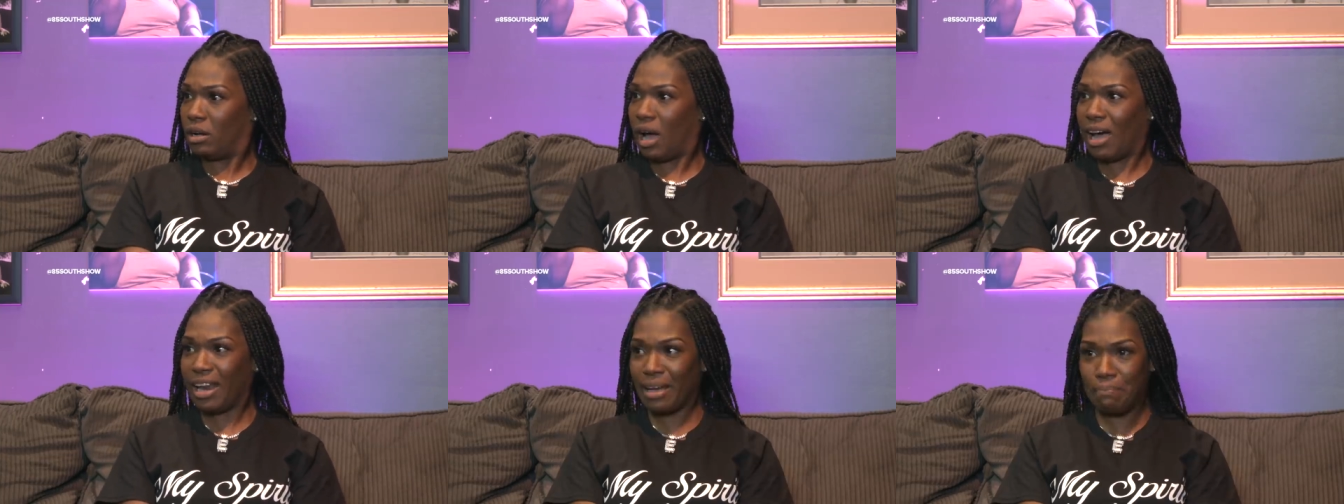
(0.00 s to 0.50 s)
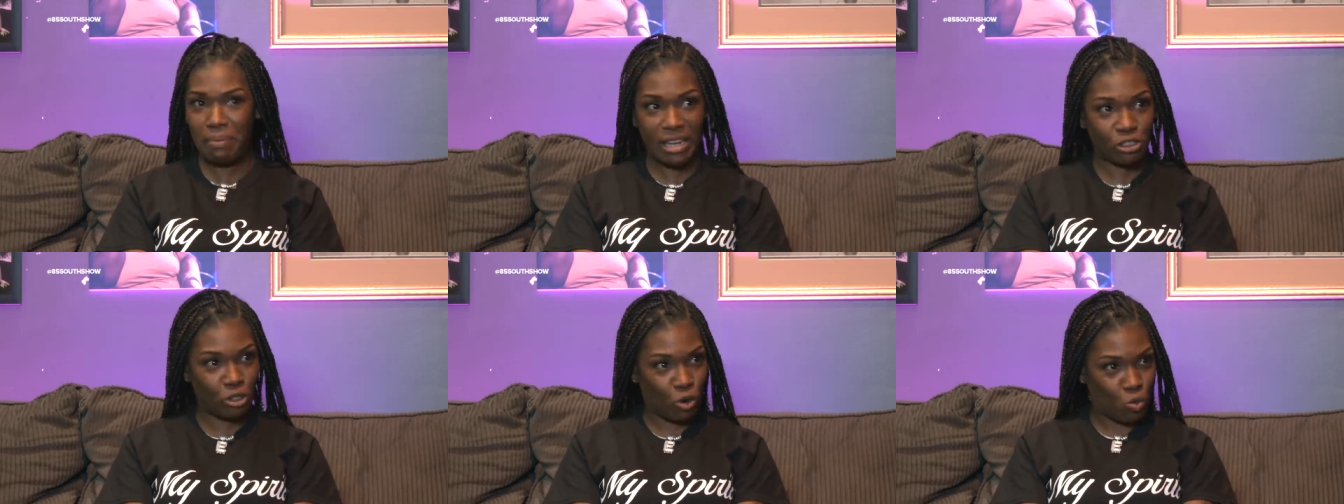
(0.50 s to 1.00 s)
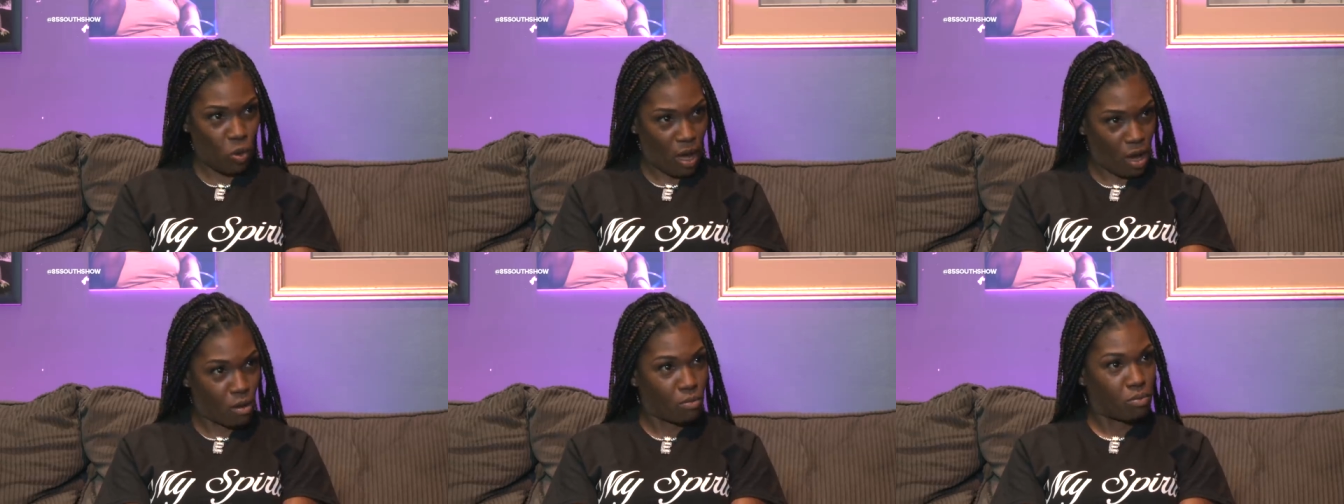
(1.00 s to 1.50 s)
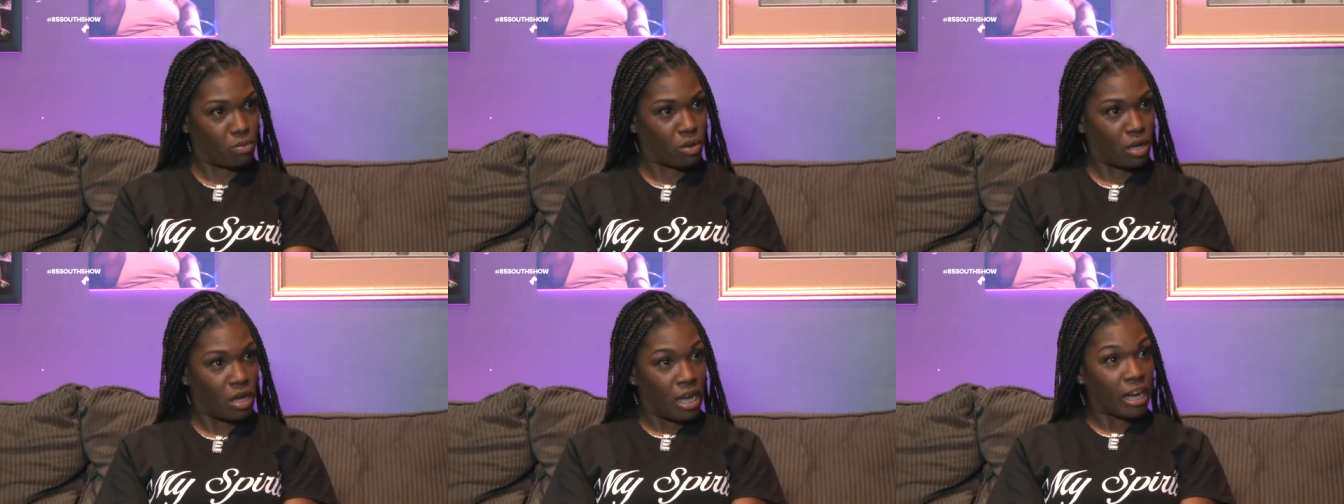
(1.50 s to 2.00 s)
I like, bitch, your whip.
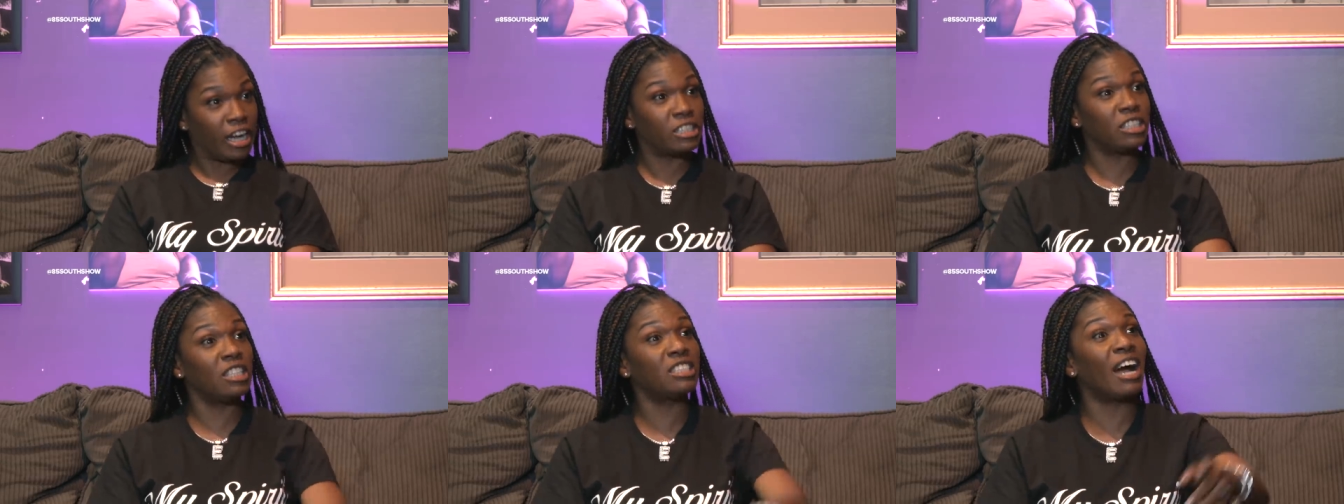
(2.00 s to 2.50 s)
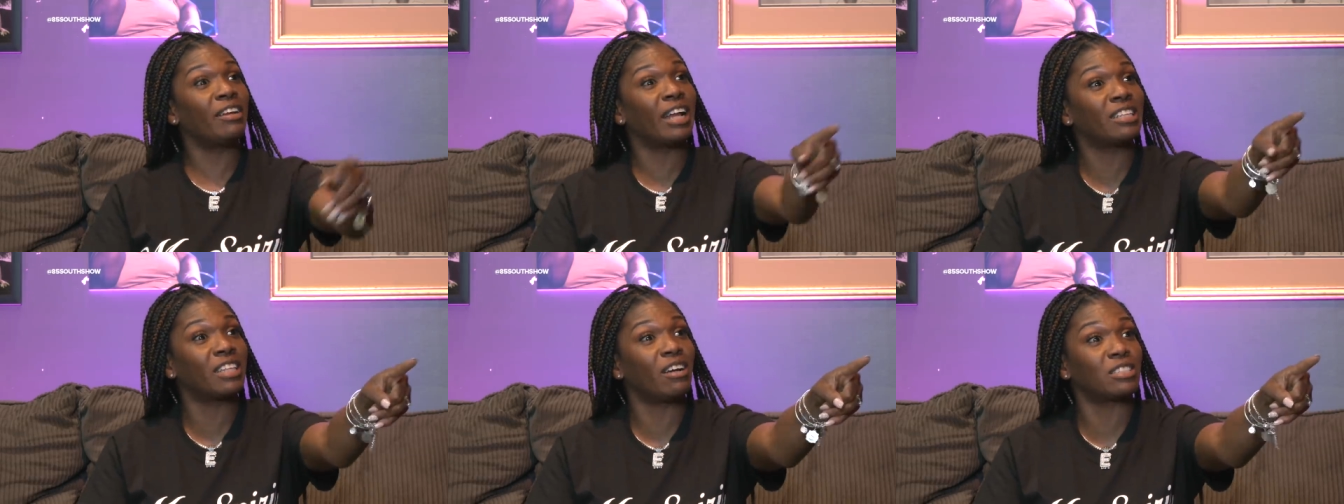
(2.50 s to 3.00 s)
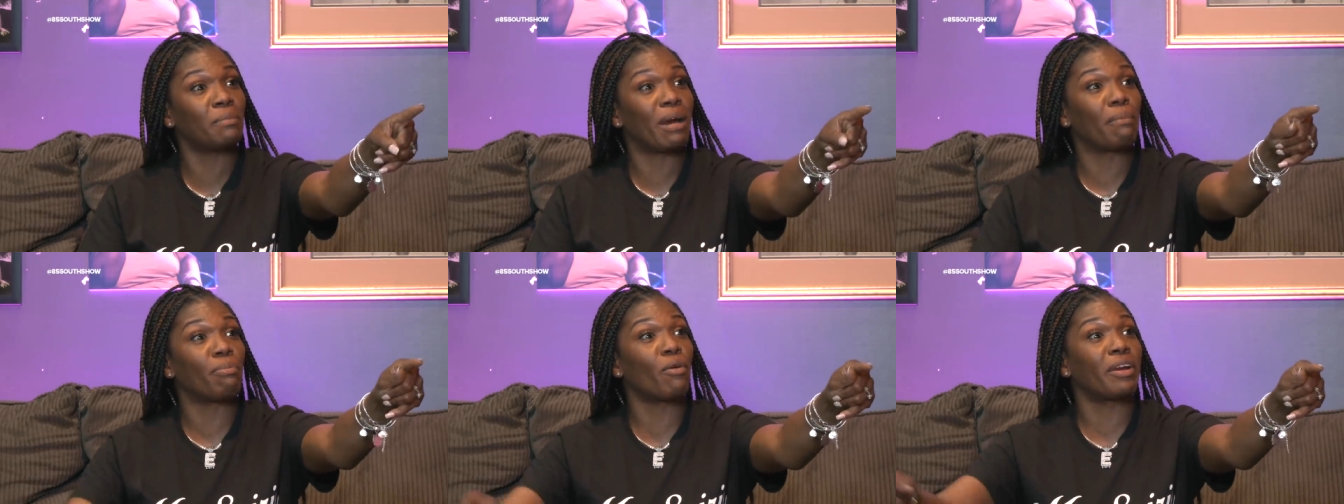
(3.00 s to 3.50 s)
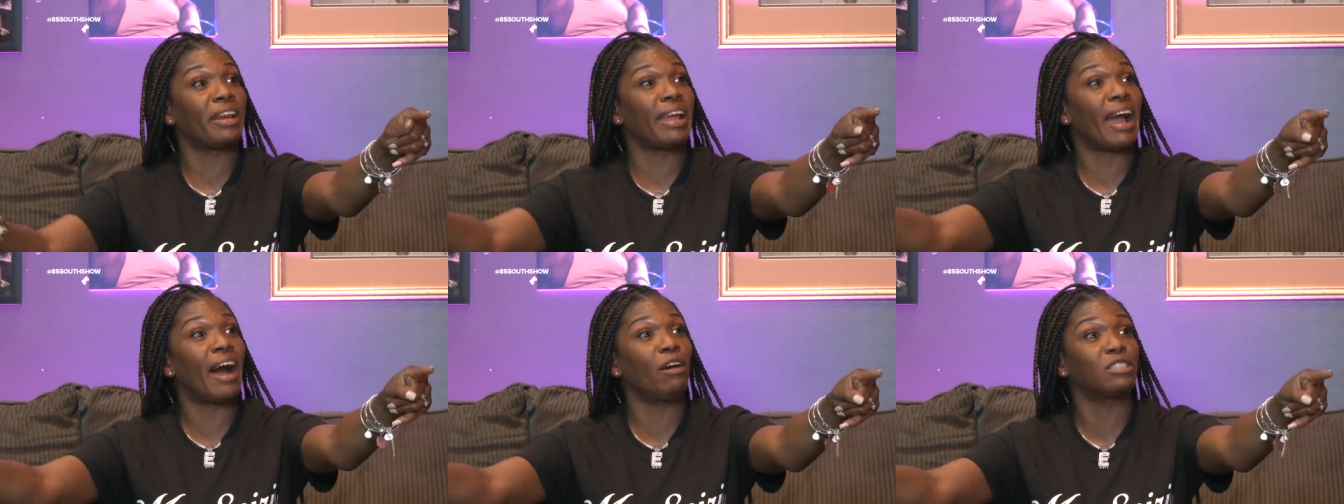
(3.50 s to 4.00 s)
Because she thought they thought somebody broke in
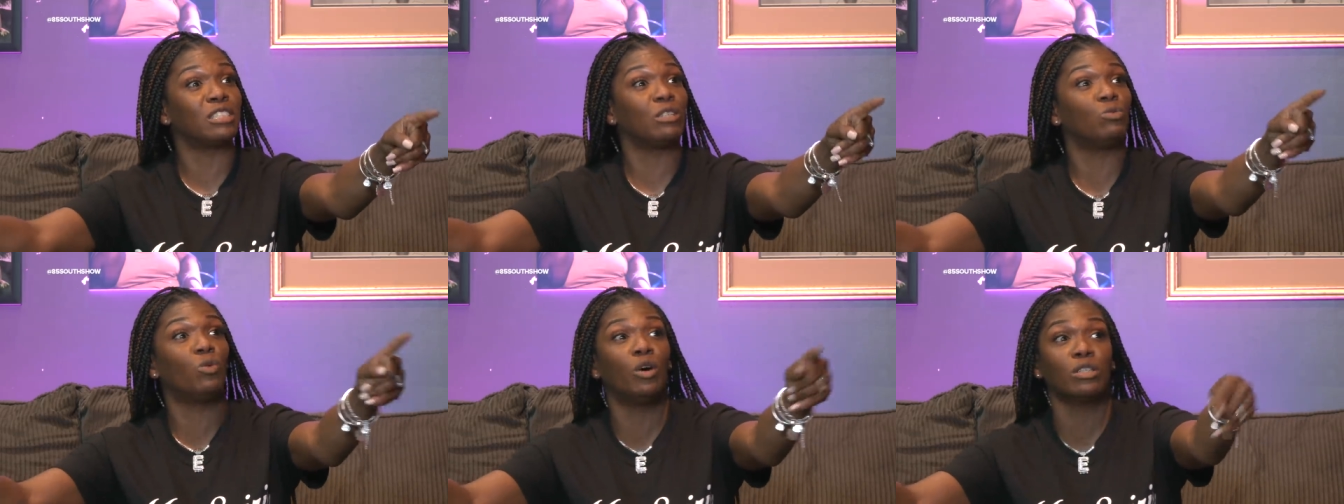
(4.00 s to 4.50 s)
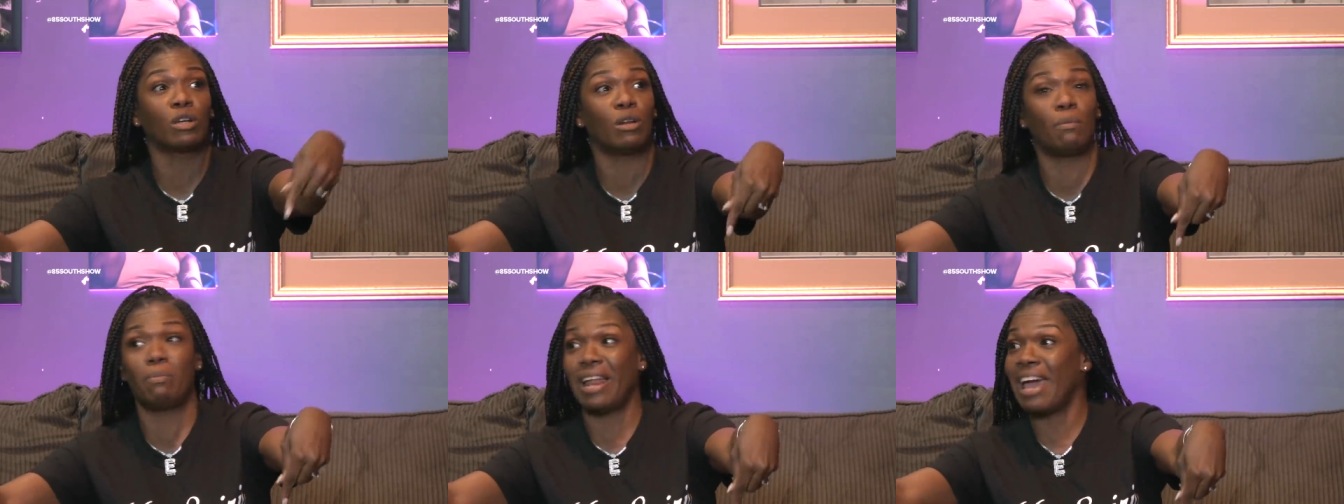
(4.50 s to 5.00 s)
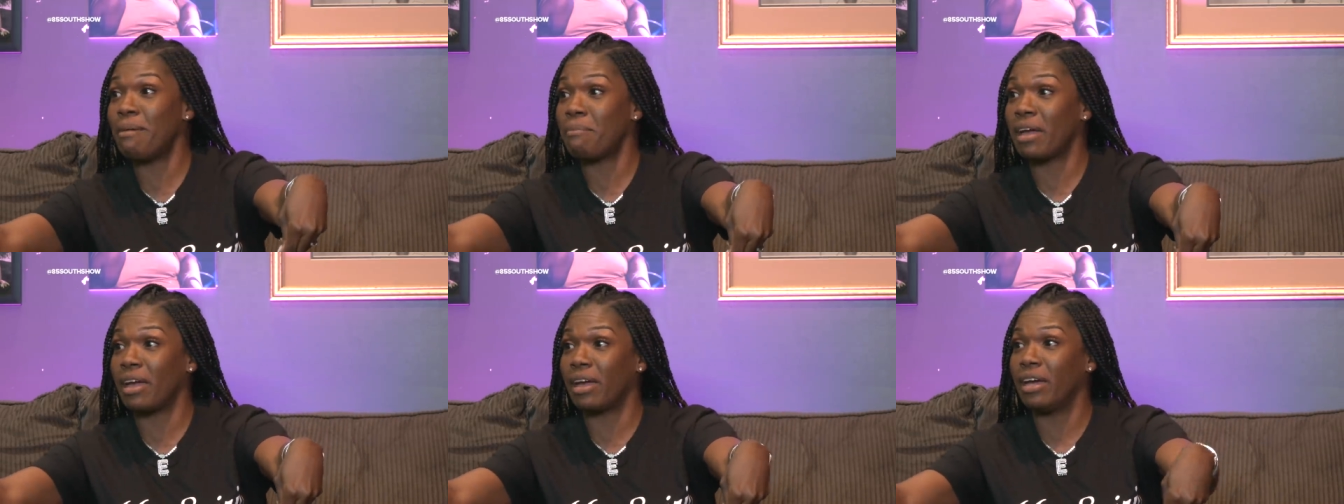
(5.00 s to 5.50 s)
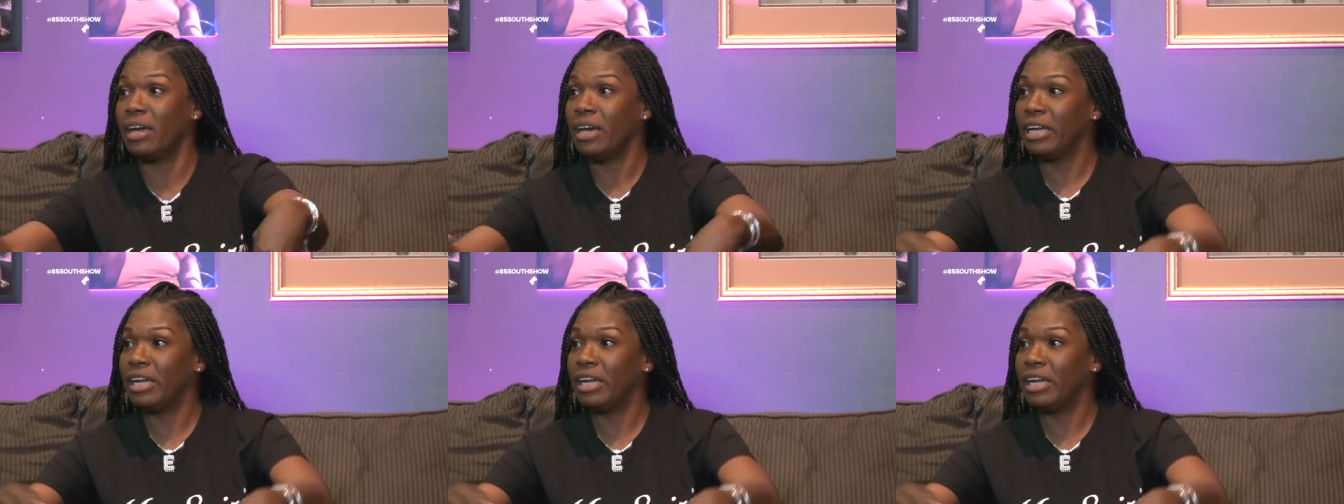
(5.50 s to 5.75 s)
their house and it was a little black man.